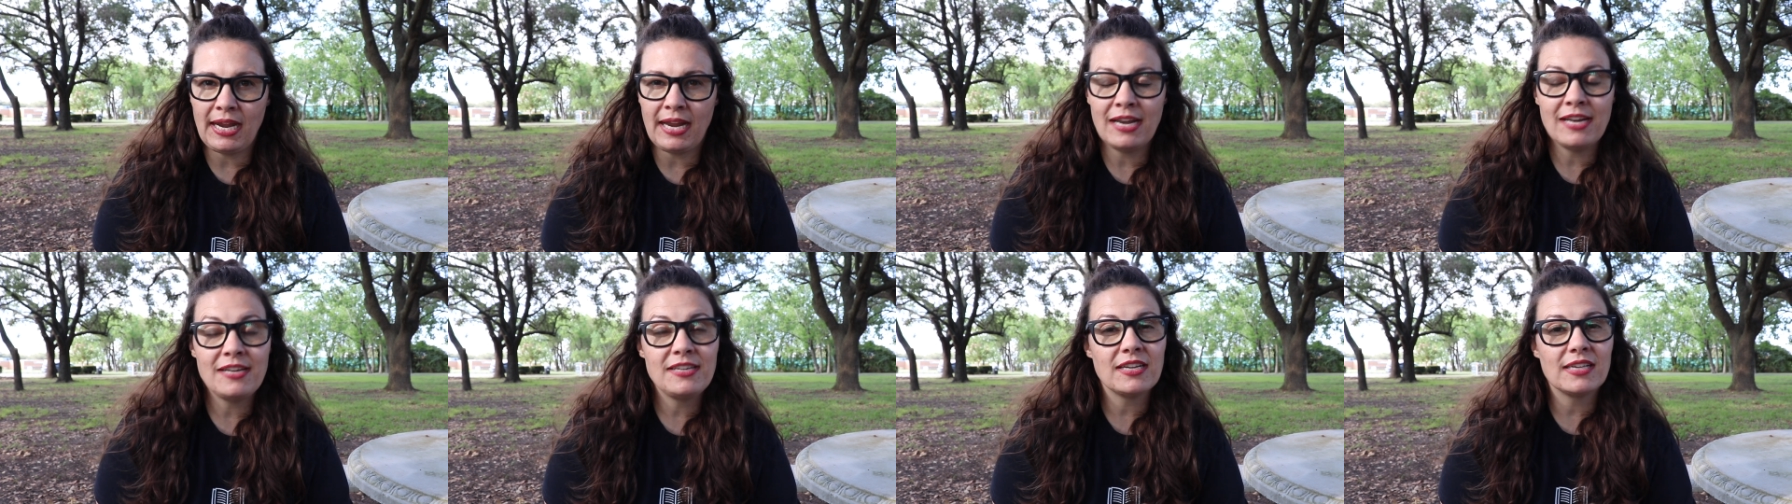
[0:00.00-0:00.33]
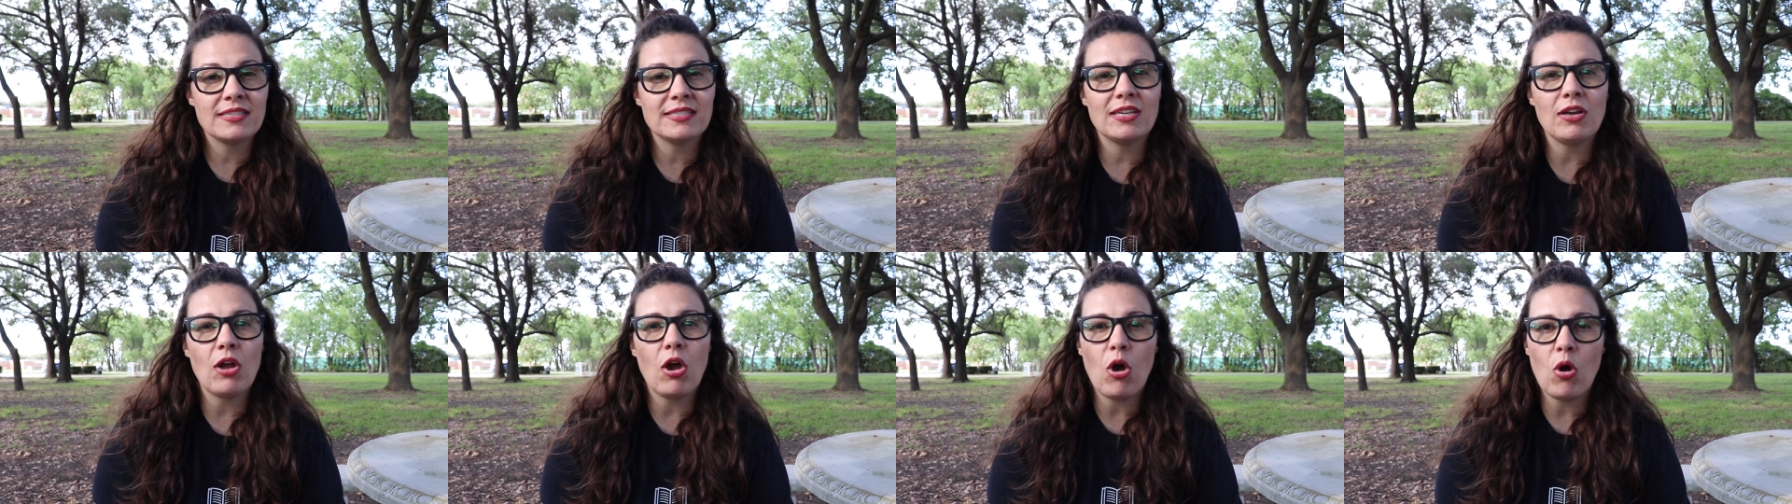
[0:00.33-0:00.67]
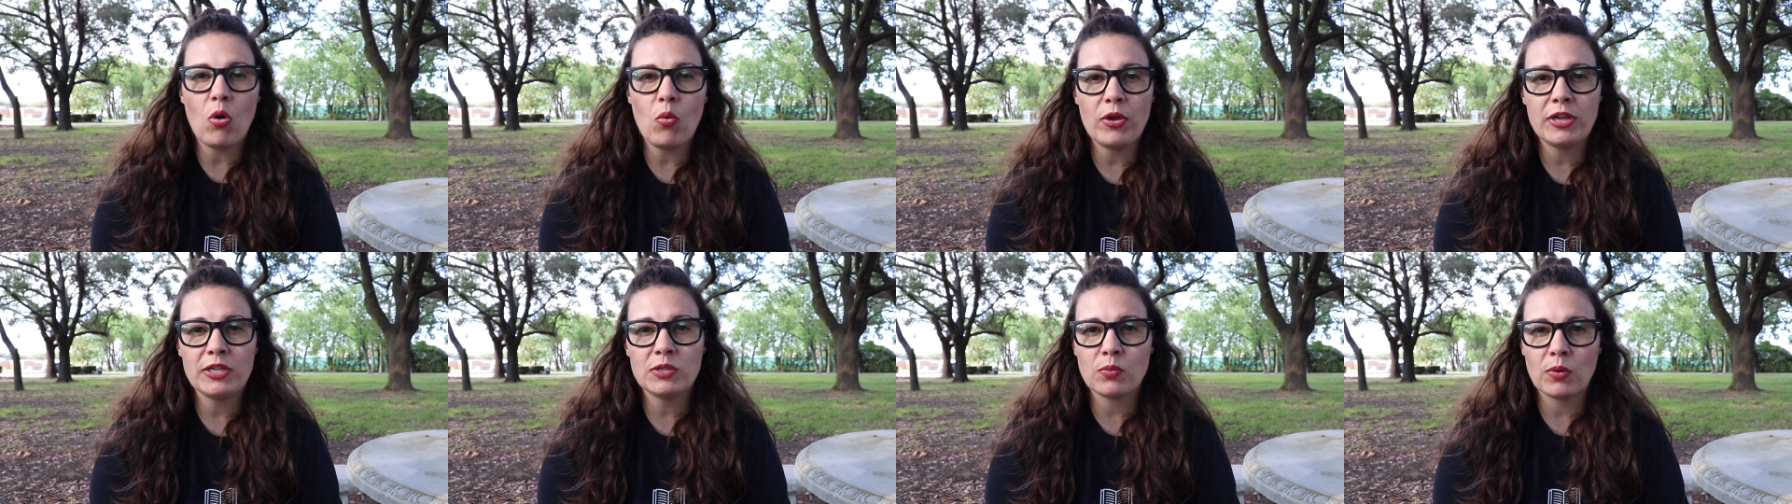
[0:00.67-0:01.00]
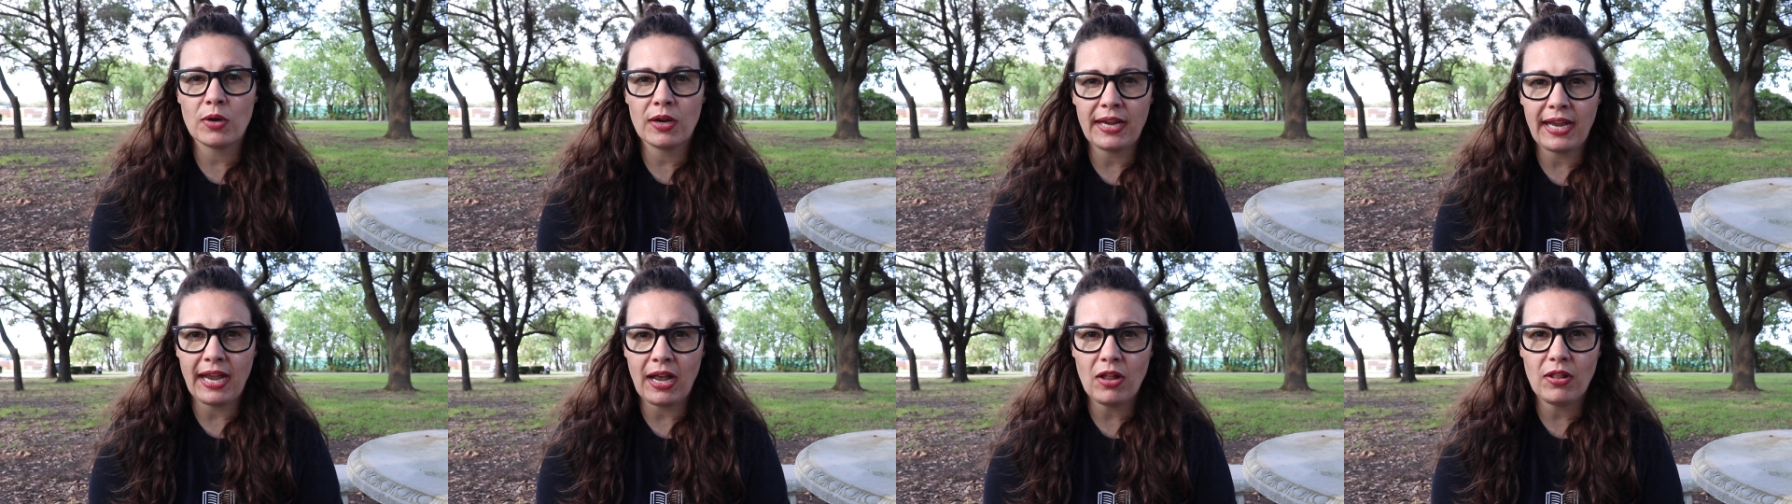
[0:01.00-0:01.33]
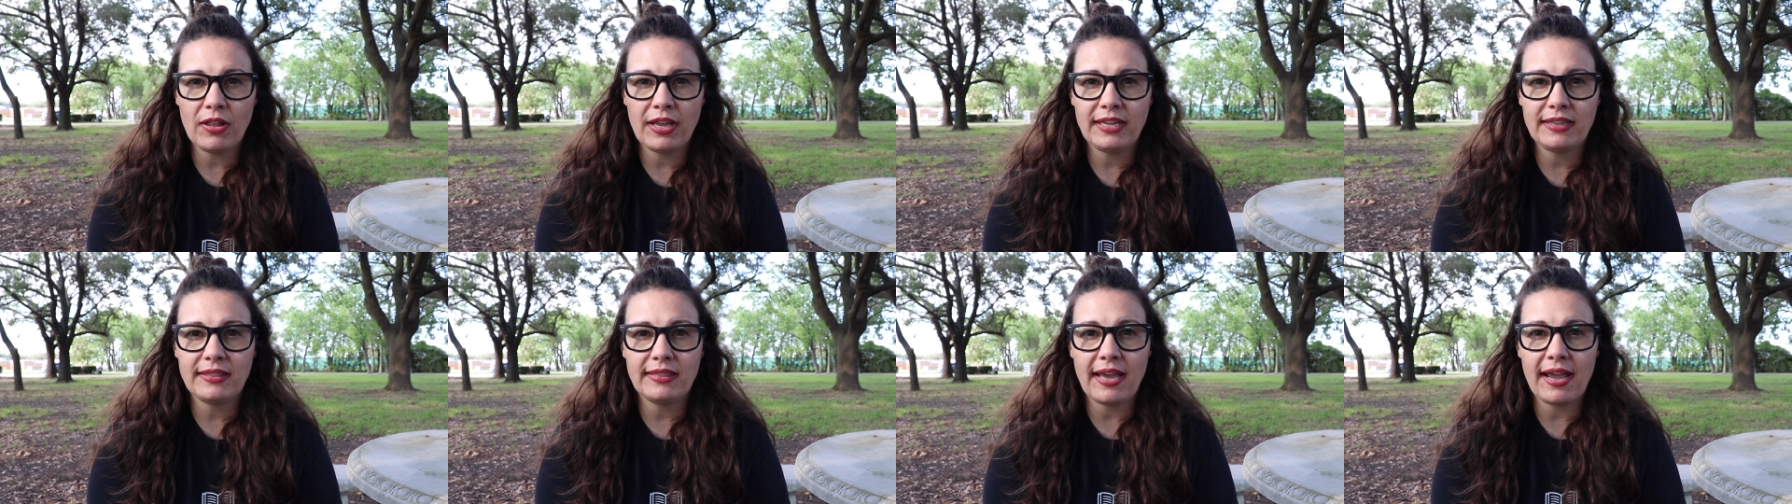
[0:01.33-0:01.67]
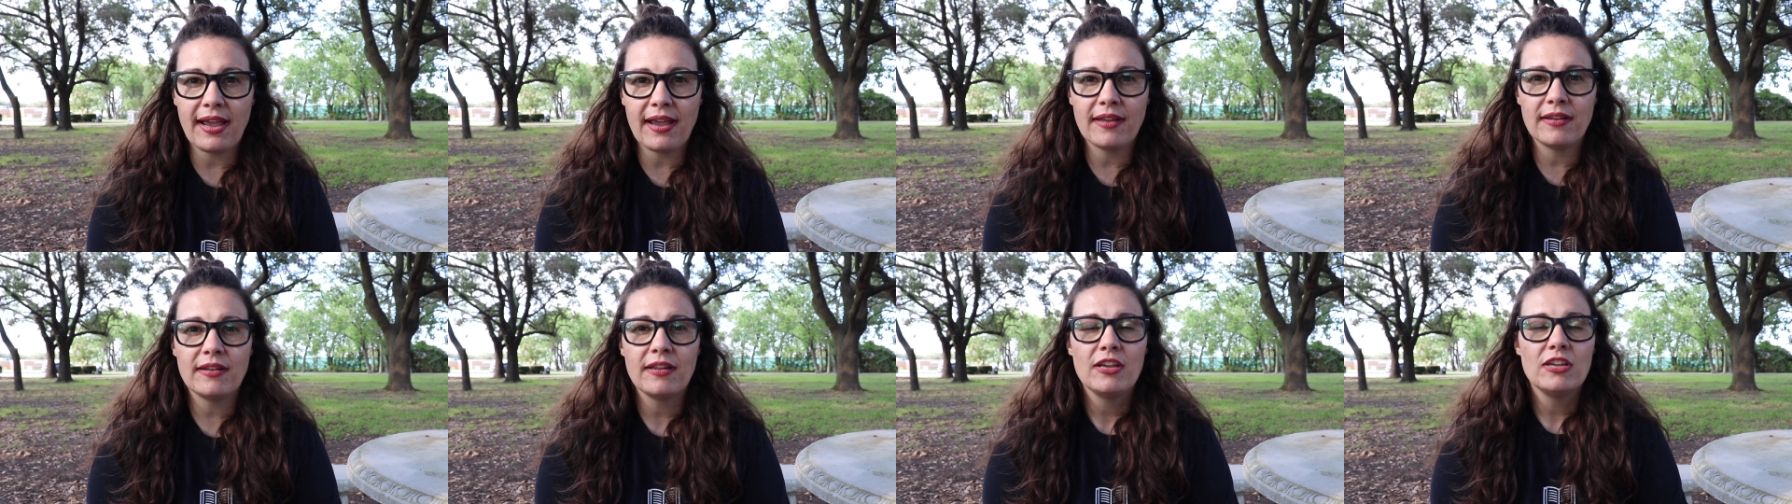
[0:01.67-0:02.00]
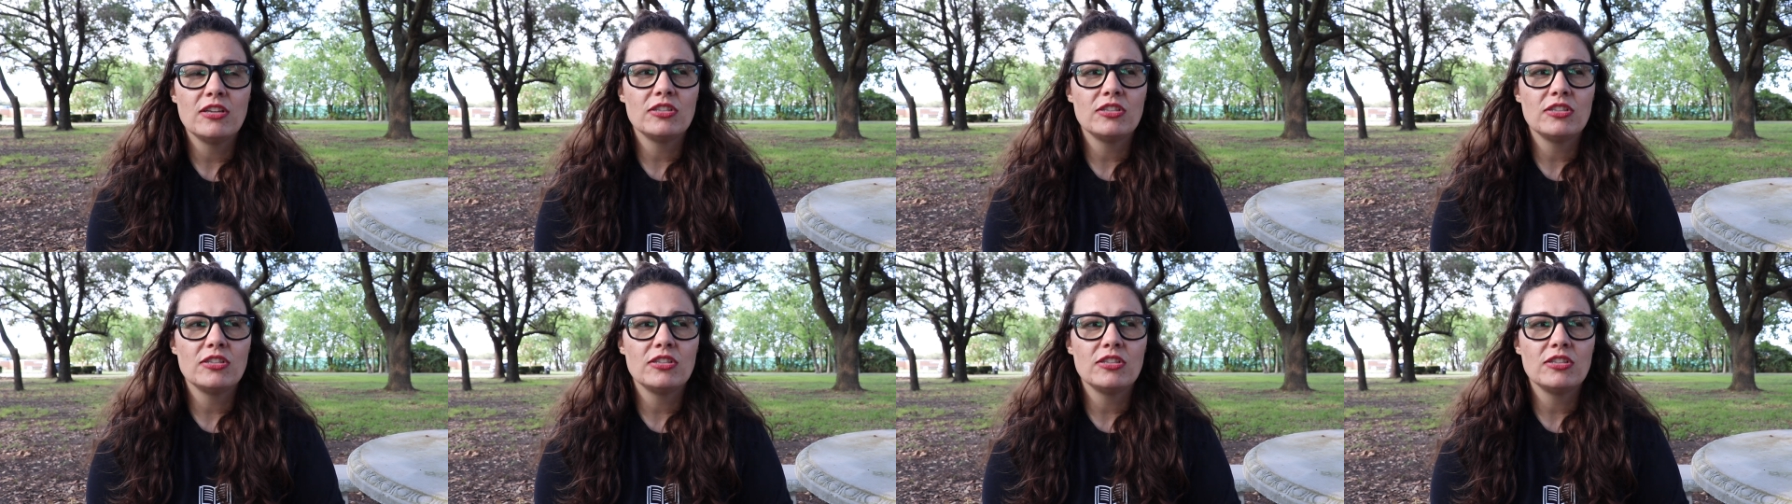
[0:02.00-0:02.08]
and it doesn't always work out like that.